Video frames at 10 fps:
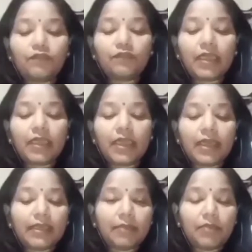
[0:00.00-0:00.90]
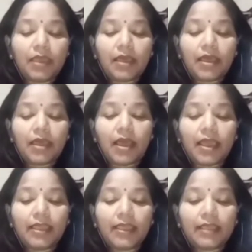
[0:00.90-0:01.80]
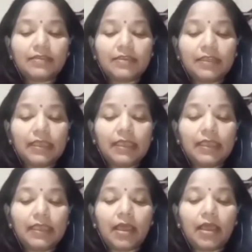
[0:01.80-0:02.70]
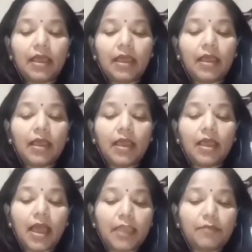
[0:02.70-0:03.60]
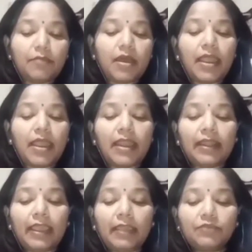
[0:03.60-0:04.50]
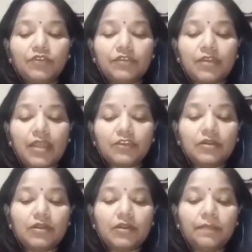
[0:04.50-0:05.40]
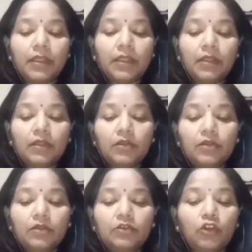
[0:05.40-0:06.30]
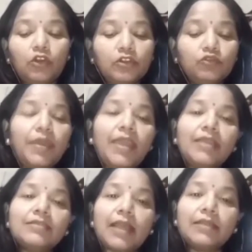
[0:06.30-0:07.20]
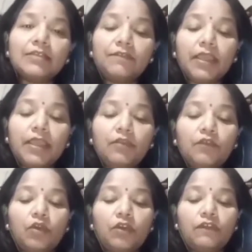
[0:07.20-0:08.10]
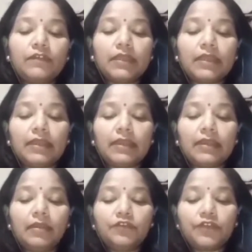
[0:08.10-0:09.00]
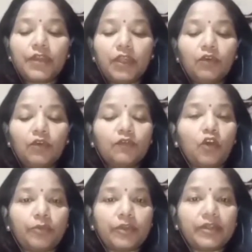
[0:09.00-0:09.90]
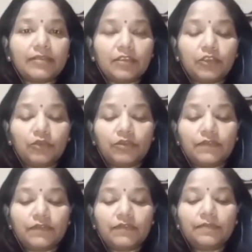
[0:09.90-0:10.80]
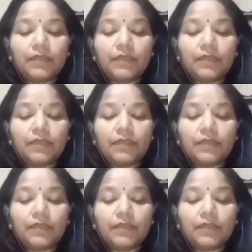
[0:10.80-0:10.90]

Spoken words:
AIMA, ISTE, IMA, and AIMS International. Dr. Dubey is actively involved in training of corporate executives.